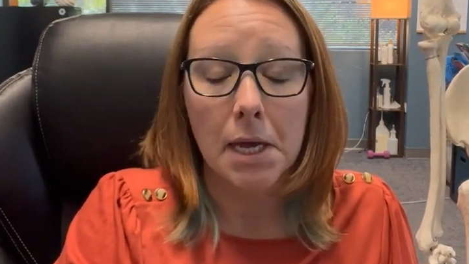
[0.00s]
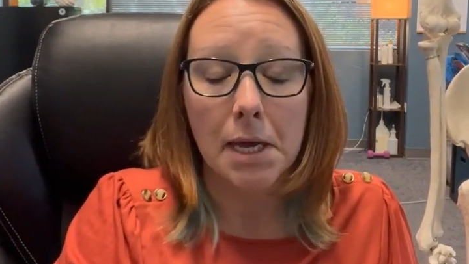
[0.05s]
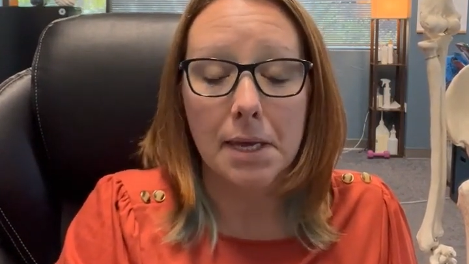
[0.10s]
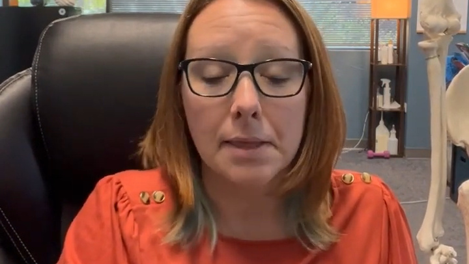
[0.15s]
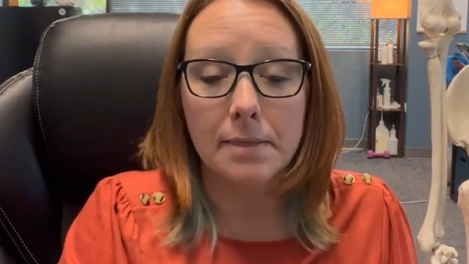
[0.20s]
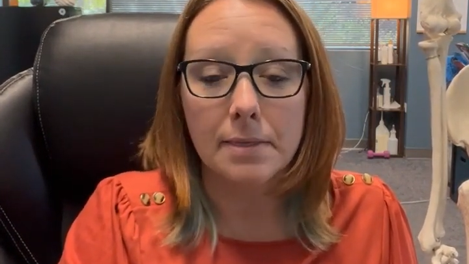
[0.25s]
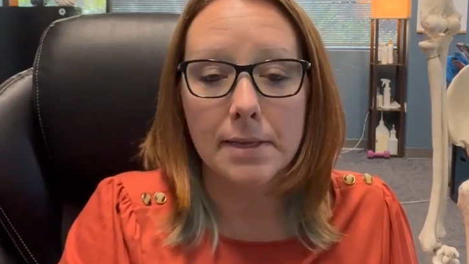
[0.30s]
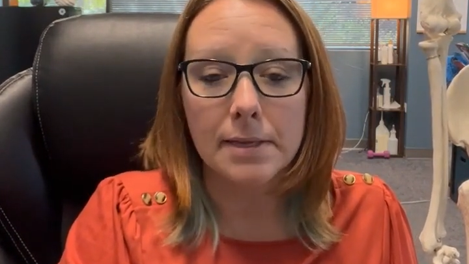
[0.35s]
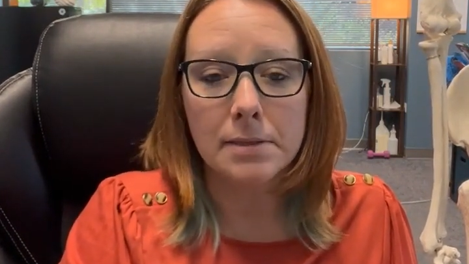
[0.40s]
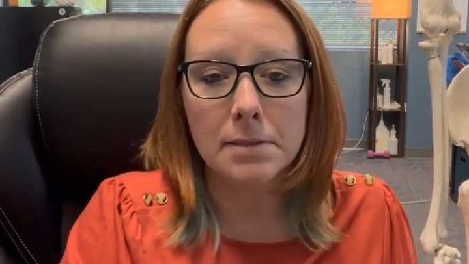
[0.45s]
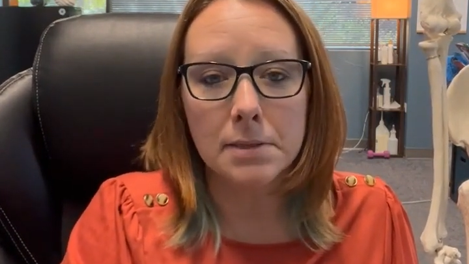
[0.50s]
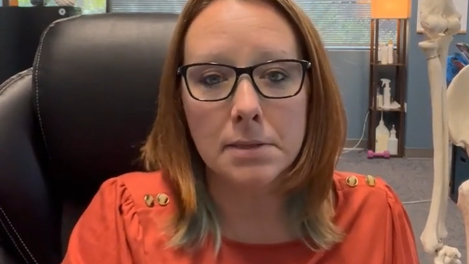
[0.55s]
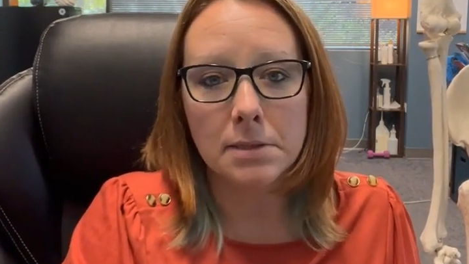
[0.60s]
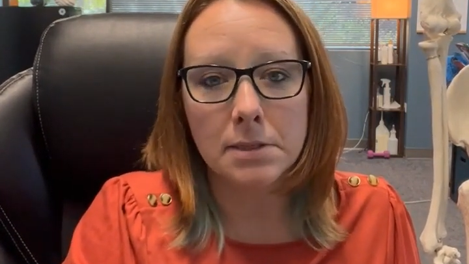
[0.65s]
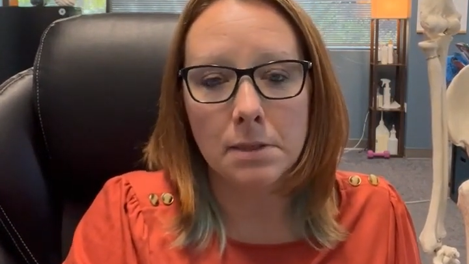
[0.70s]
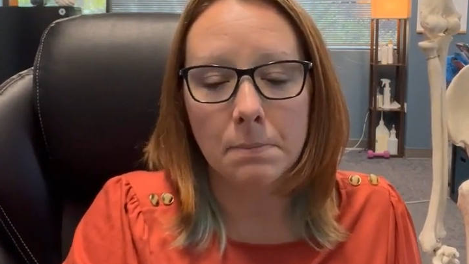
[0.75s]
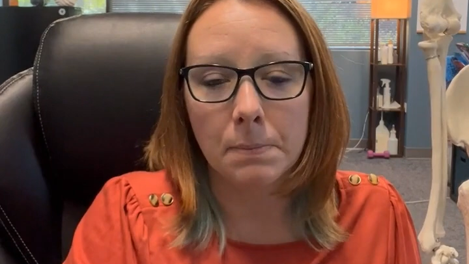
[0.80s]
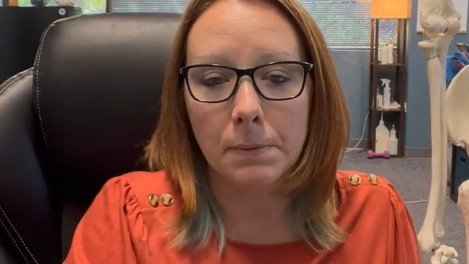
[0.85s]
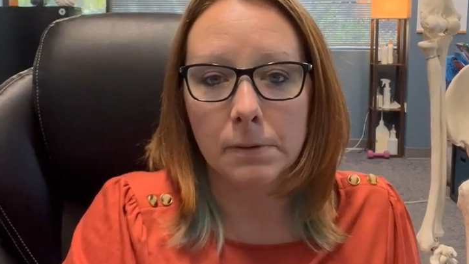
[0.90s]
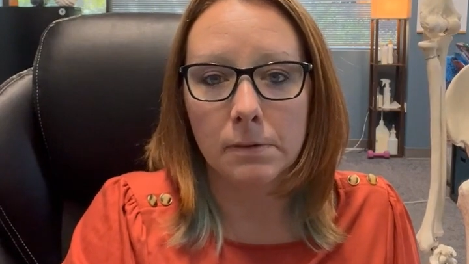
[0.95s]
And this
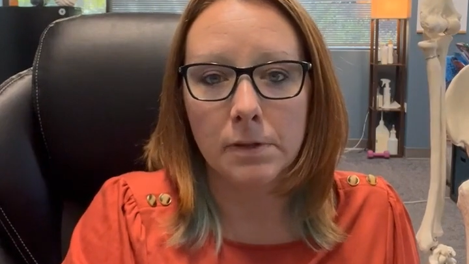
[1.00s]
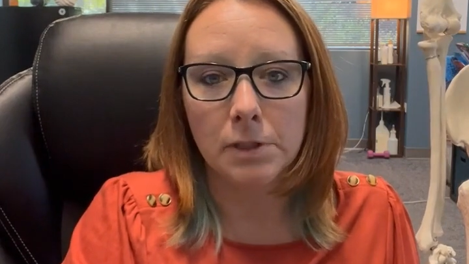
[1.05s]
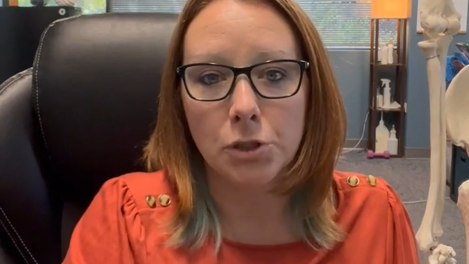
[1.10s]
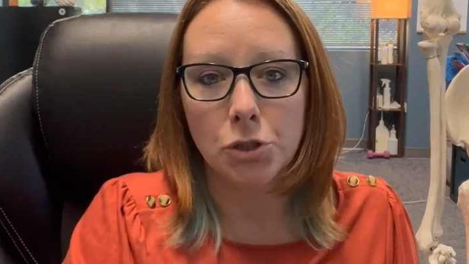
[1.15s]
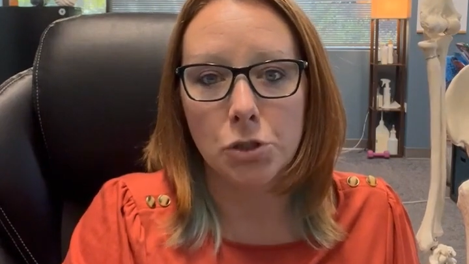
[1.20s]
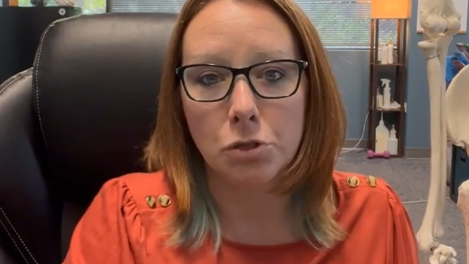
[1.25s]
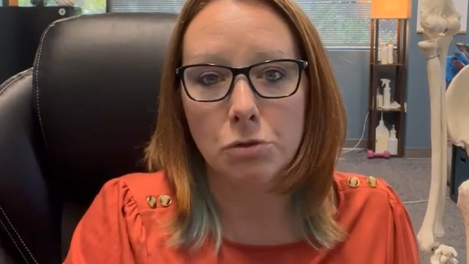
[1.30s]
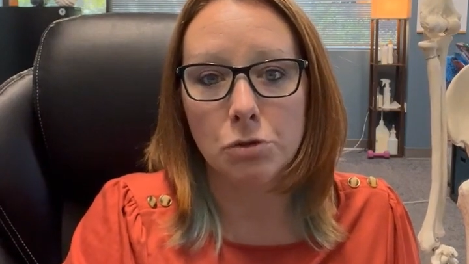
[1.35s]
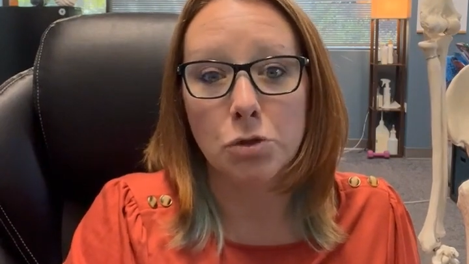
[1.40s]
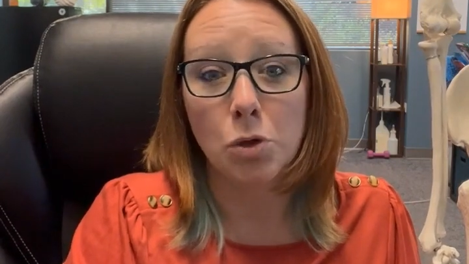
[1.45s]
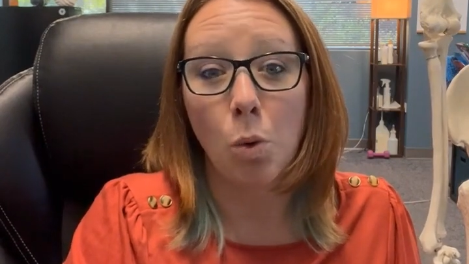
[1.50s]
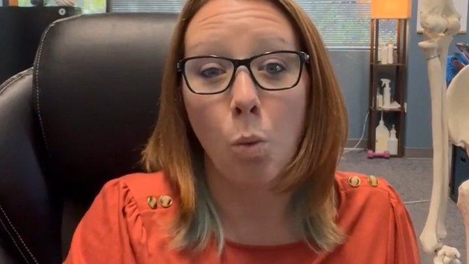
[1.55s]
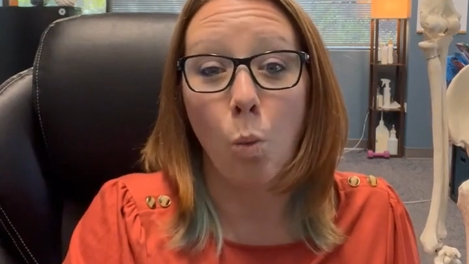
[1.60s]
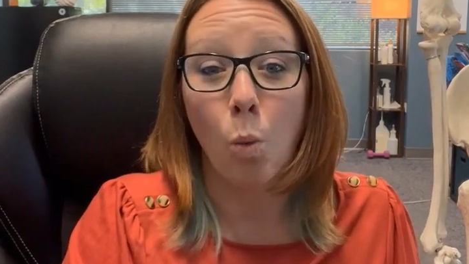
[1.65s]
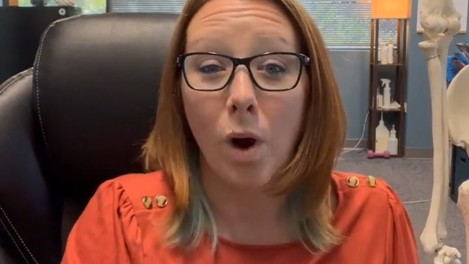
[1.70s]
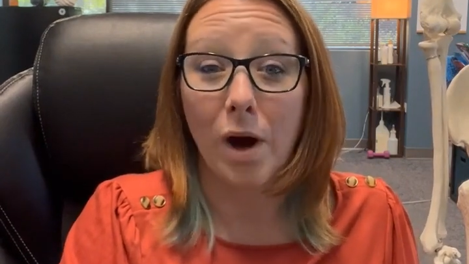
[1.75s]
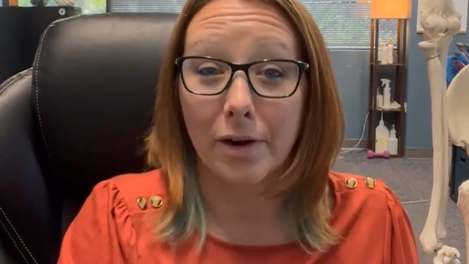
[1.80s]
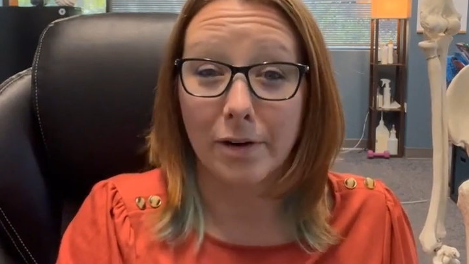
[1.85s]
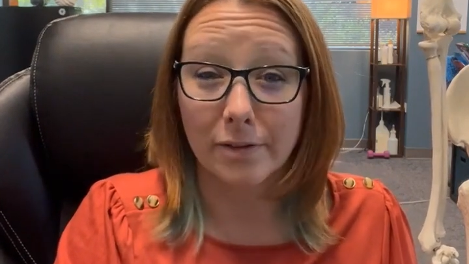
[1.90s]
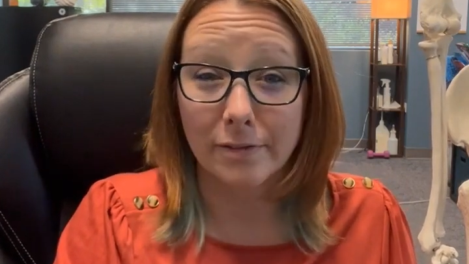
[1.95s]
is typically due to
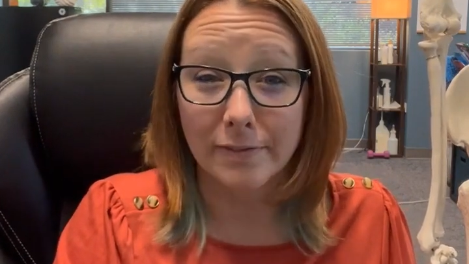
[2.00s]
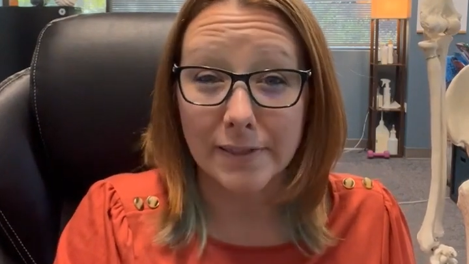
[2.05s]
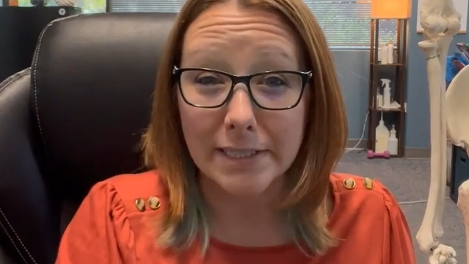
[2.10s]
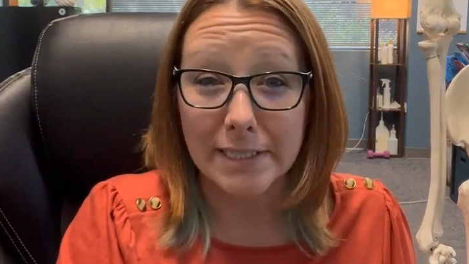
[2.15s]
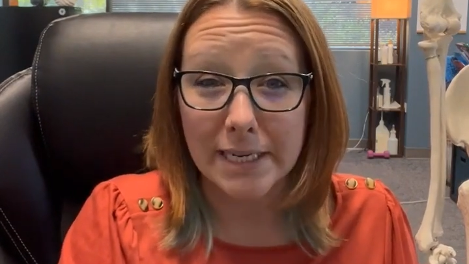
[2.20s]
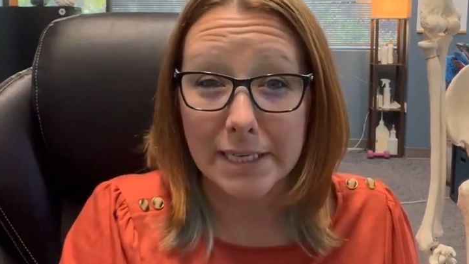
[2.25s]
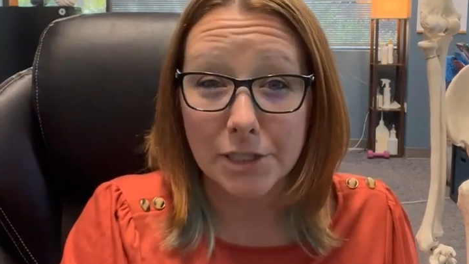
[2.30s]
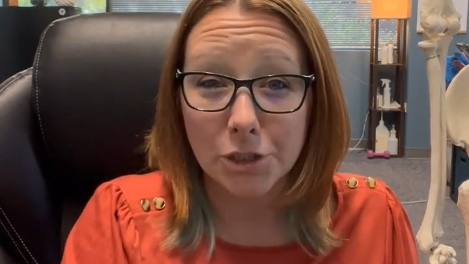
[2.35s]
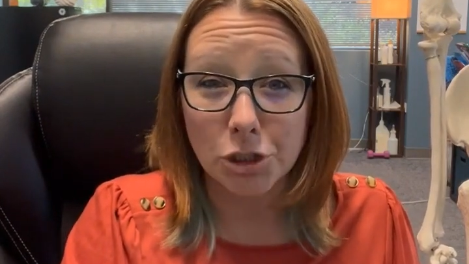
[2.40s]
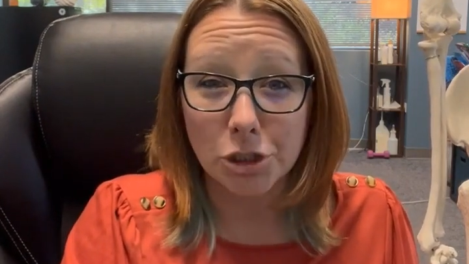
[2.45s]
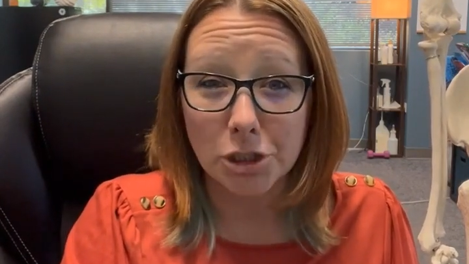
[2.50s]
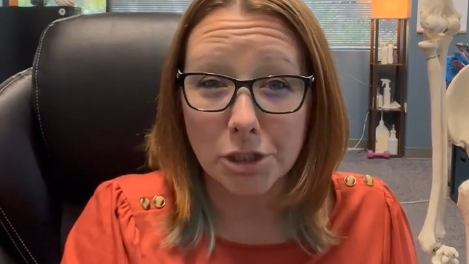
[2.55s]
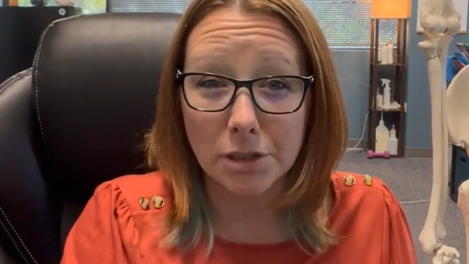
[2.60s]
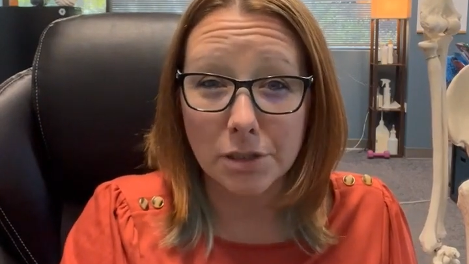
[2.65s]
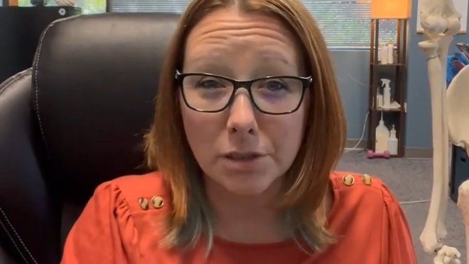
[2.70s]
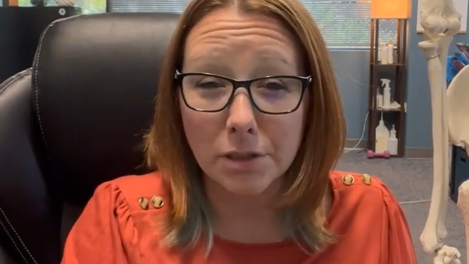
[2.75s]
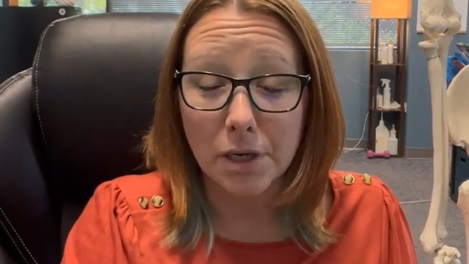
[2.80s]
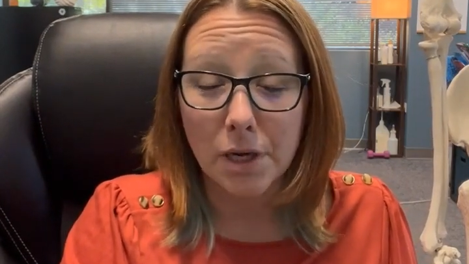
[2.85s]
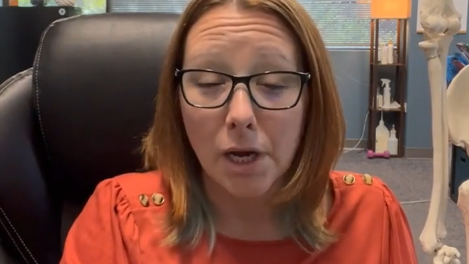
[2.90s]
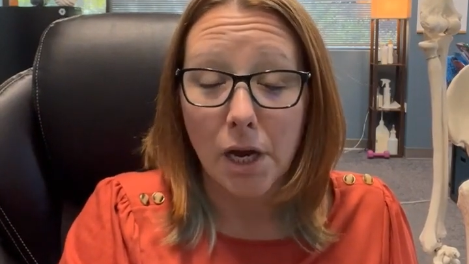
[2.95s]
water
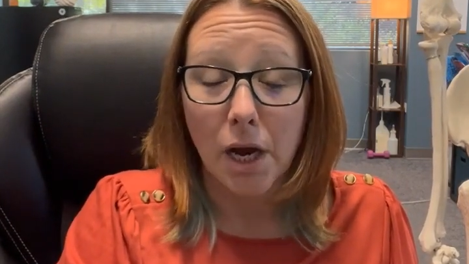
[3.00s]
retention.